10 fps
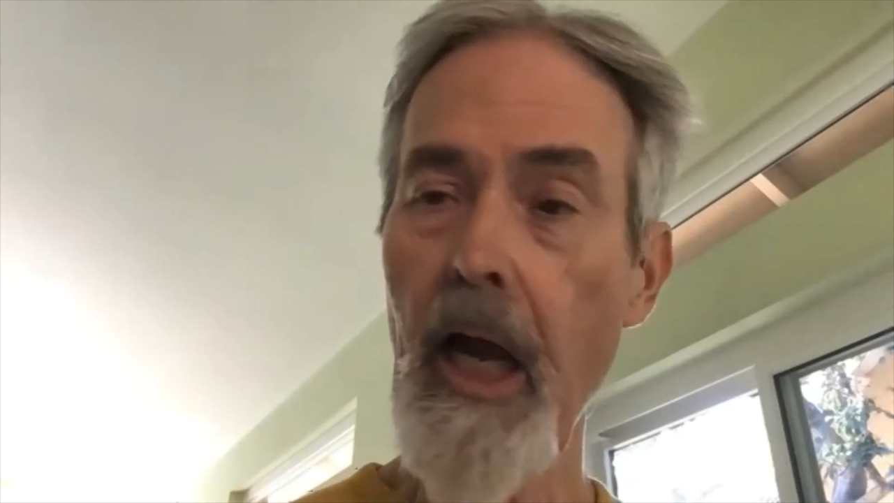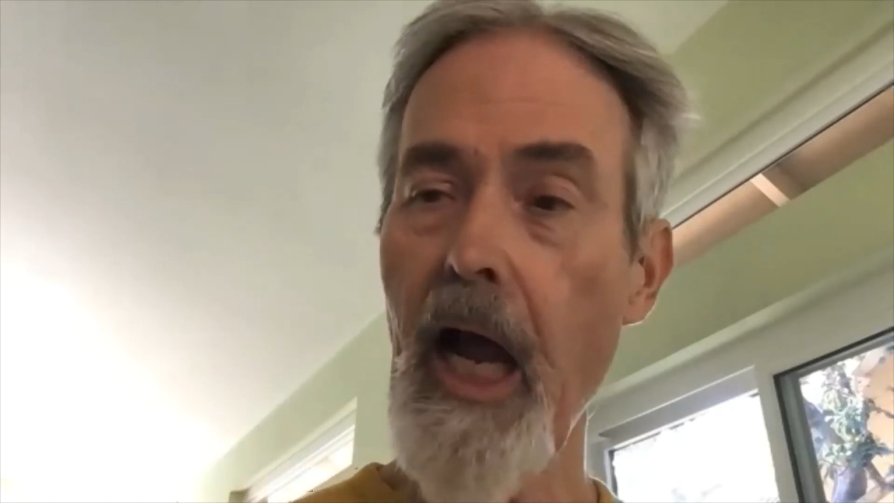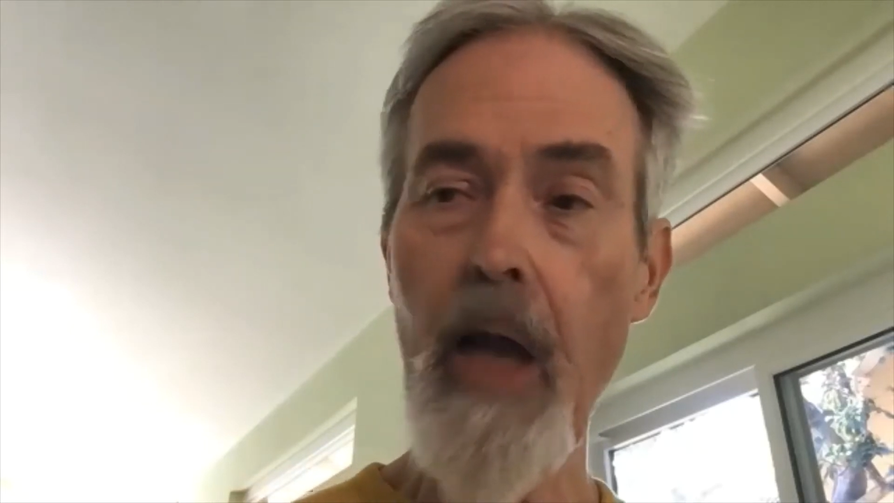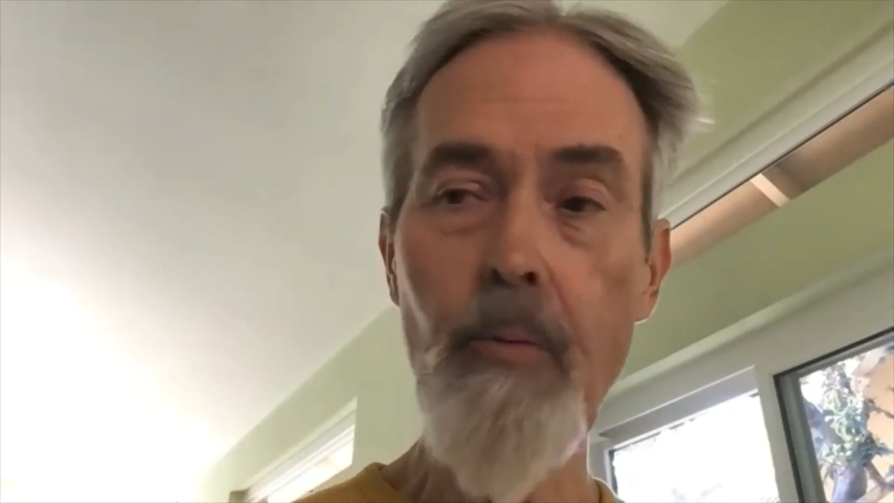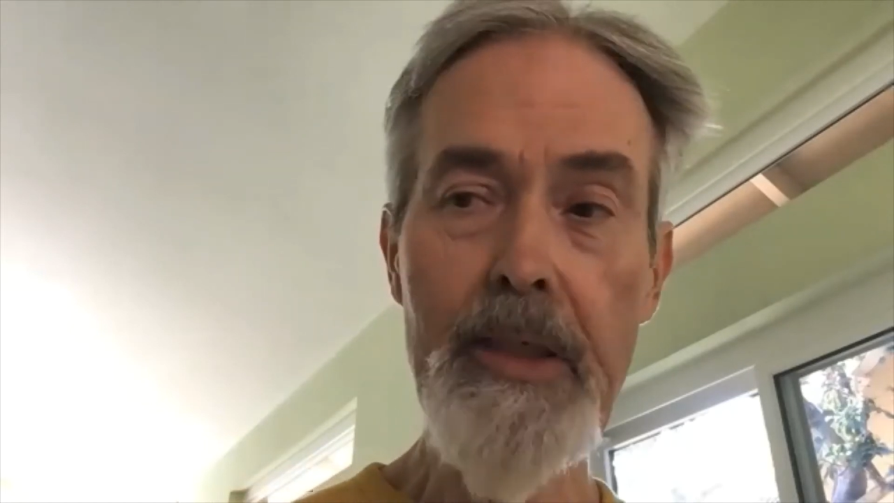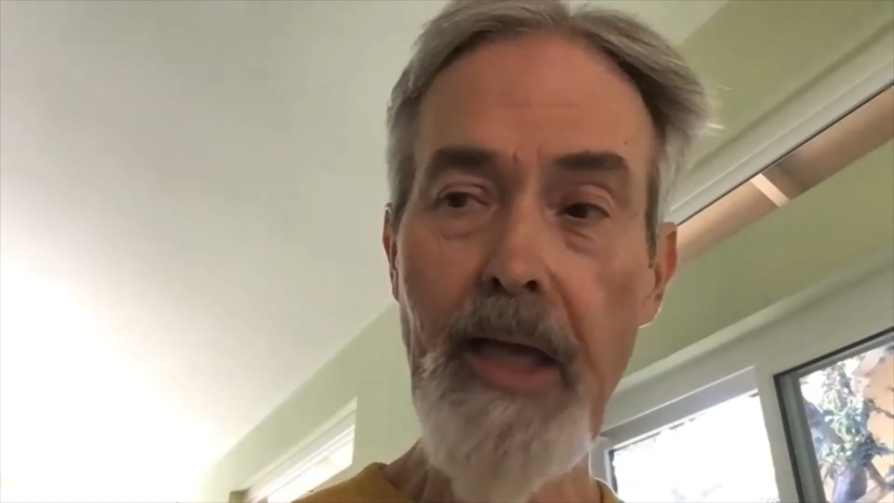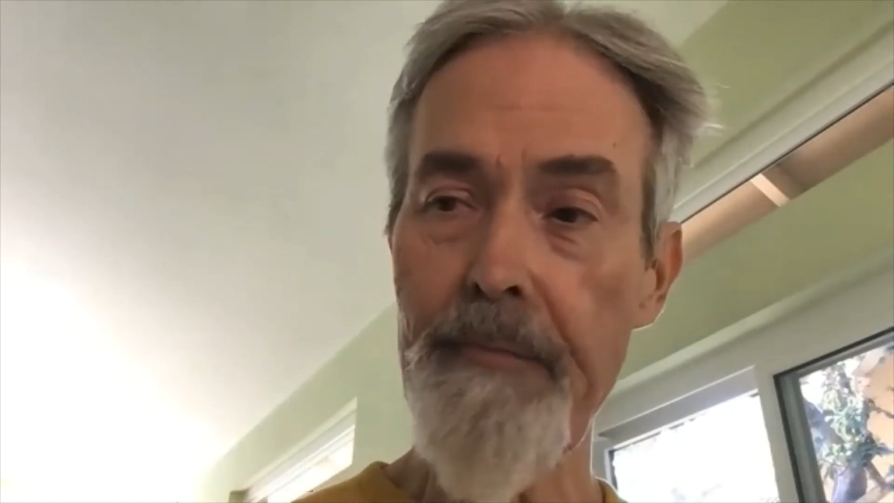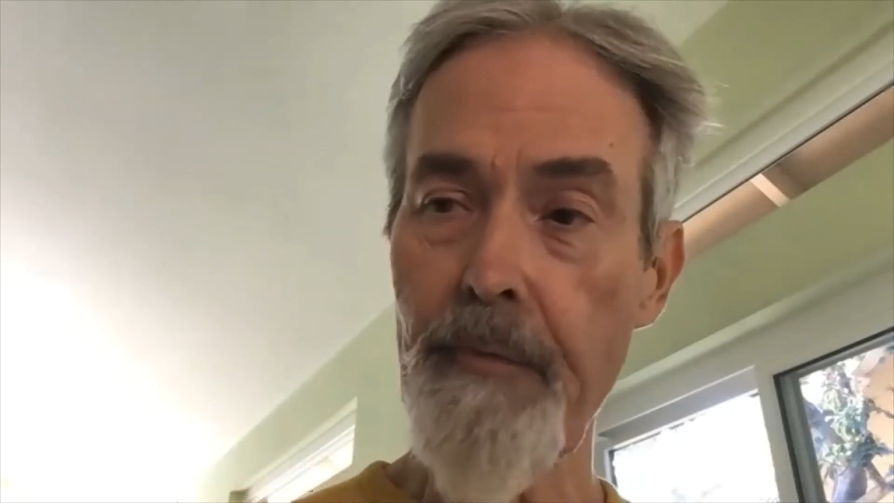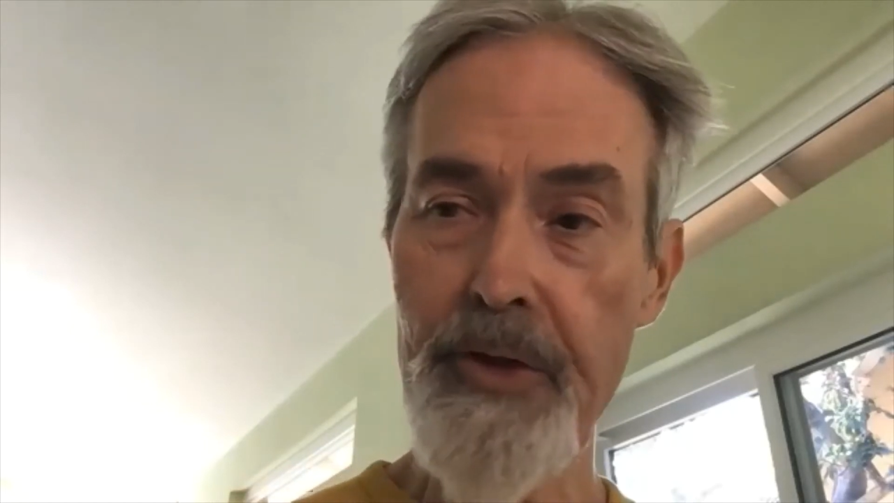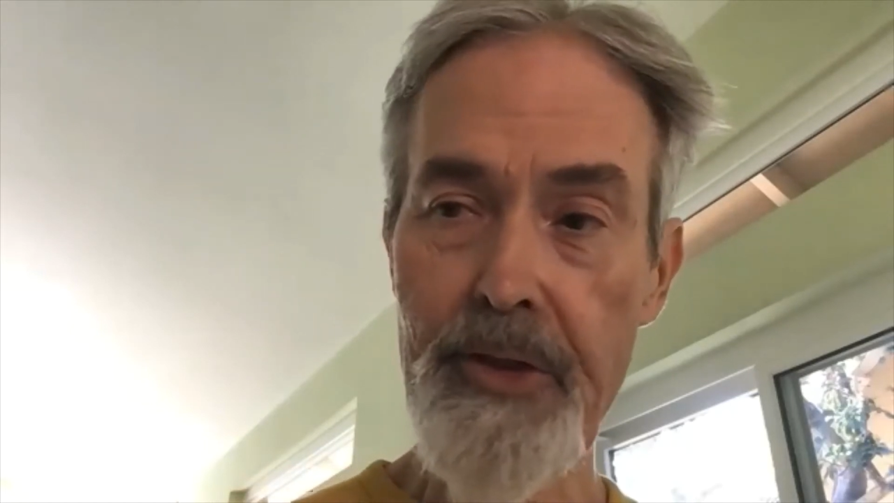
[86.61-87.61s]
I will
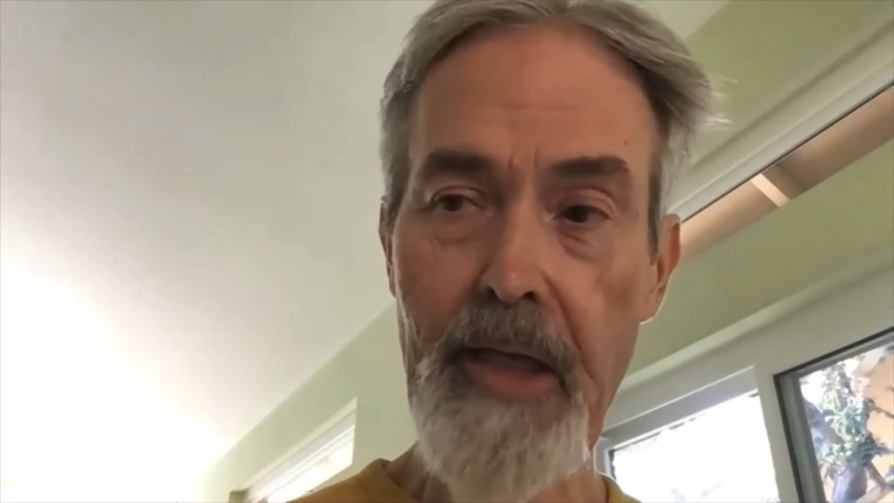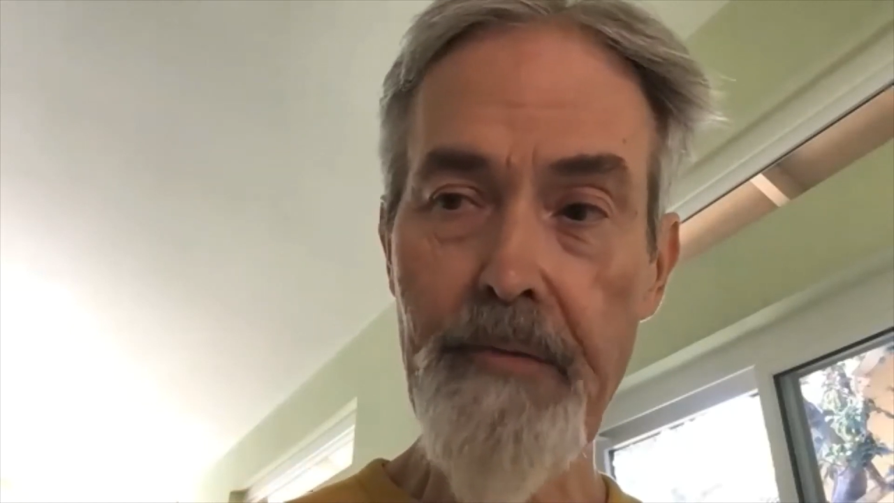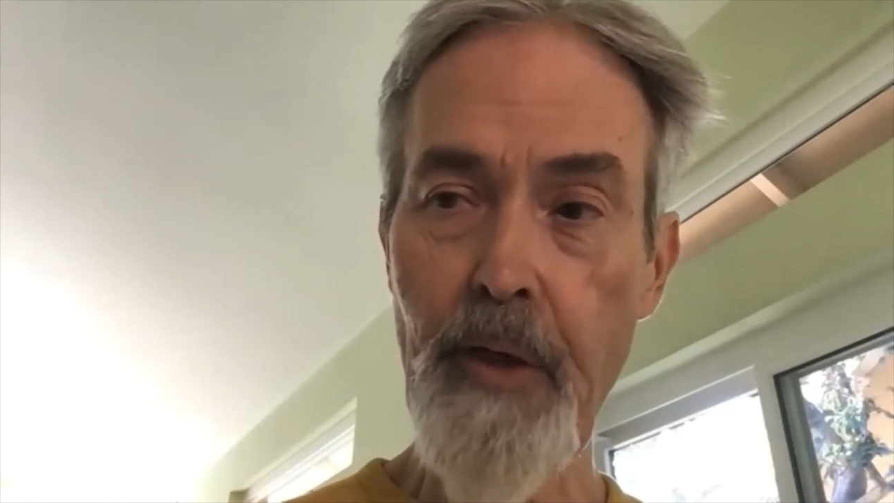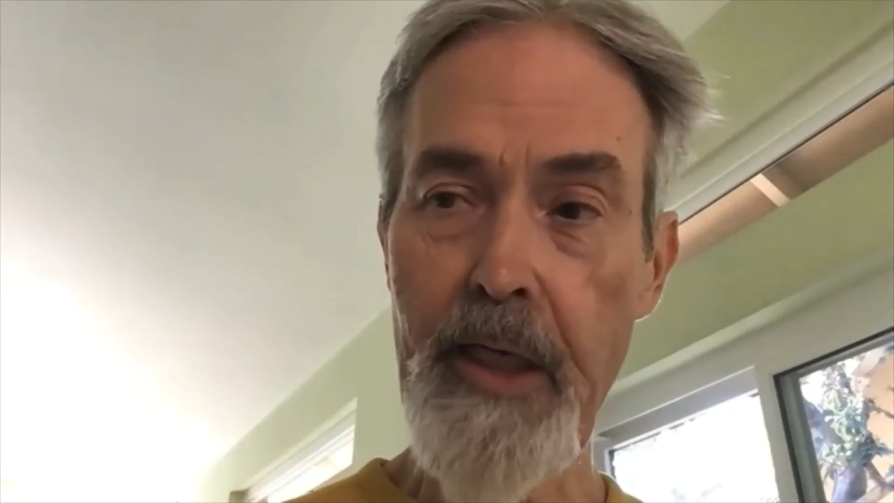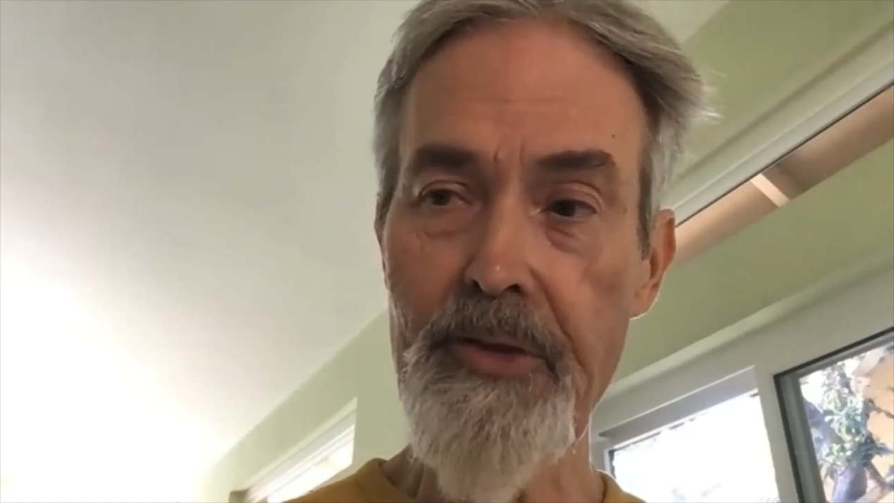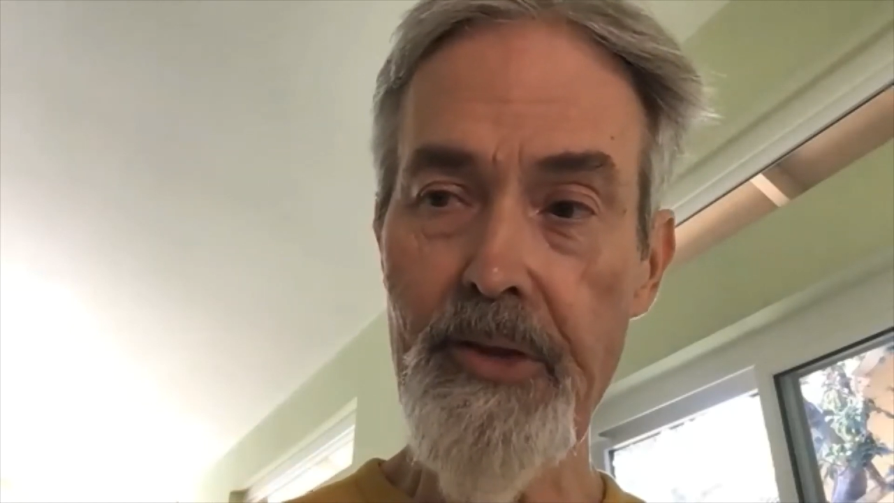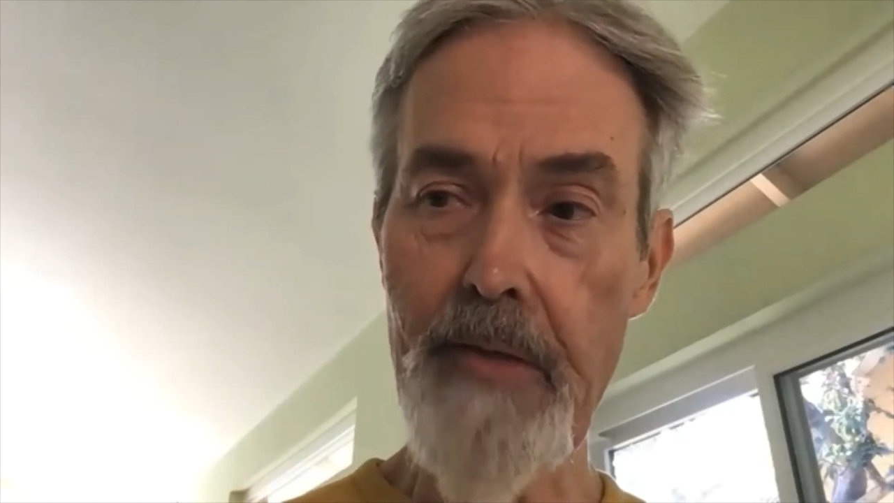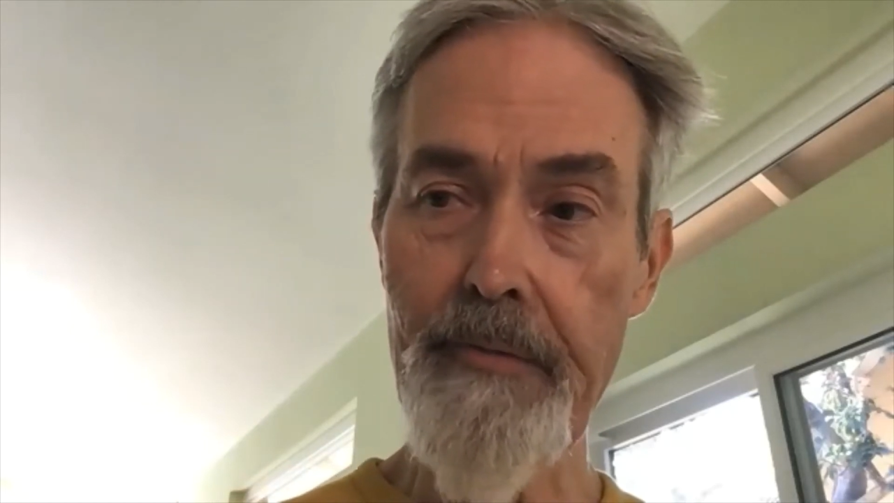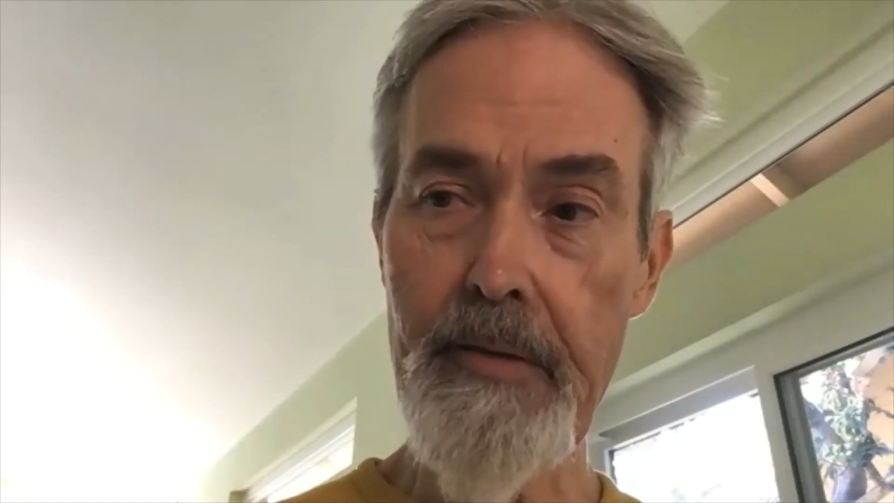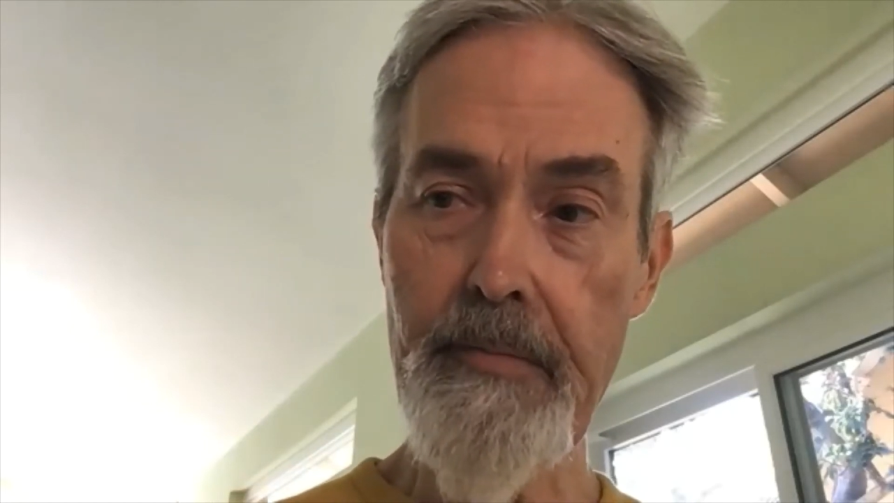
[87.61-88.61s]
not forsake Freddie Silva.